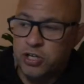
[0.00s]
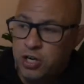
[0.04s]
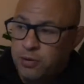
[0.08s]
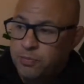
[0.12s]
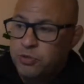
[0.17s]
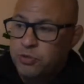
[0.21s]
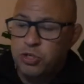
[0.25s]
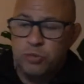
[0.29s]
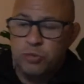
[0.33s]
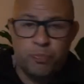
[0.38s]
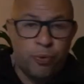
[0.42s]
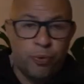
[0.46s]
And
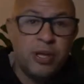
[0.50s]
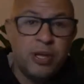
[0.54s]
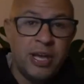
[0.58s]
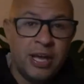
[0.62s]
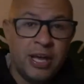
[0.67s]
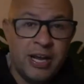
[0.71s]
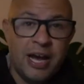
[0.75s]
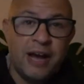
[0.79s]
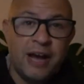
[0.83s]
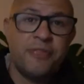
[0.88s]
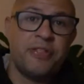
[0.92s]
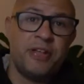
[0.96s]
I'm just putting
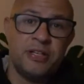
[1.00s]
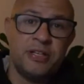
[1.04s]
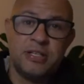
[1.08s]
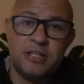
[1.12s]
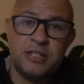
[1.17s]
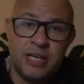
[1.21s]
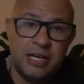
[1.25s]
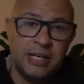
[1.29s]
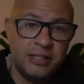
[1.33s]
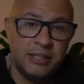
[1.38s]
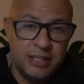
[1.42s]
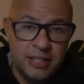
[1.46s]
it out there and
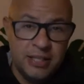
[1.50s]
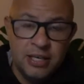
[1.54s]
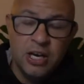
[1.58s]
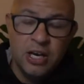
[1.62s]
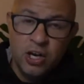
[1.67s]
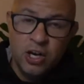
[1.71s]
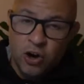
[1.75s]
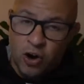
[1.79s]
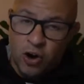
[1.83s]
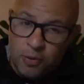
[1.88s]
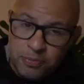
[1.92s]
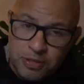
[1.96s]
saying,
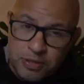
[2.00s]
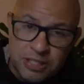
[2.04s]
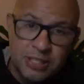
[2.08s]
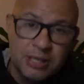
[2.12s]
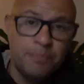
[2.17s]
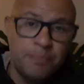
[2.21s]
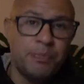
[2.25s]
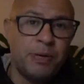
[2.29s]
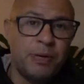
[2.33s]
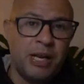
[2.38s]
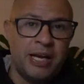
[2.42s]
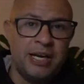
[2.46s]
I'm
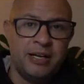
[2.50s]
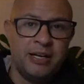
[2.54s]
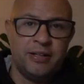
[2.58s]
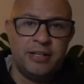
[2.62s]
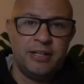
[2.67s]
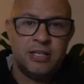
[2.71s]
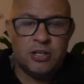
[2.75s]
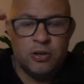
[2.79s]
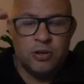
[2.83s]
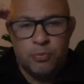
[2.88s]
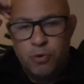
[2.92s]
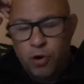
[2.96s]
stipulating
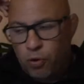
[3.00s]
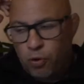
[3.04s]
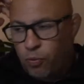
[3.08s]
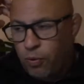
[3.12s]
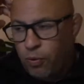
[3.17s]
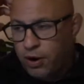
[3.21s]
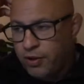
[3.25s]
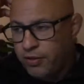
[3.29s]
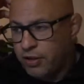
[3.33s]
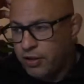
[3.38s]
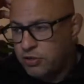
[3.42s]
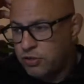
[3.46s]
this. I'm not
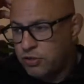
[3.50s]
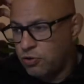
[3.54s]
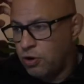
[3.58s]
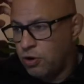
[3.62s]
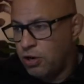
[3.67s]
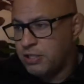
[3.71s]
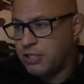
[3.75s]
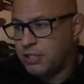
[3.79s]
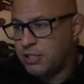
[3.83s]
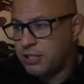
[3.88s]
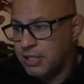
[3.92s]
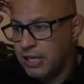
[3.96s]
one of those
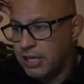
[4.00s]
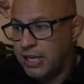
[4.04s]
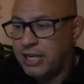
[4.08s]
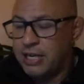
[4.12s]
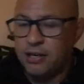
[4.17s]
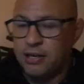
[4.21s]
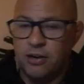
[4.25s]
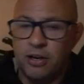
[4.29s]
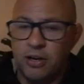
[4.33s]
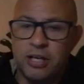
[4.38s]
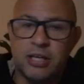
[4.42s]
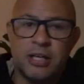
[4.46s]
guys that's
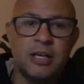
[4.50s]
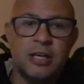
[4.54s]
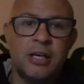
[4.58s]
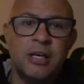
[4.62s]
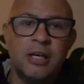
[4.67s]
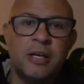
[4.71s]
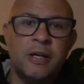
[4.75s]
saying, like,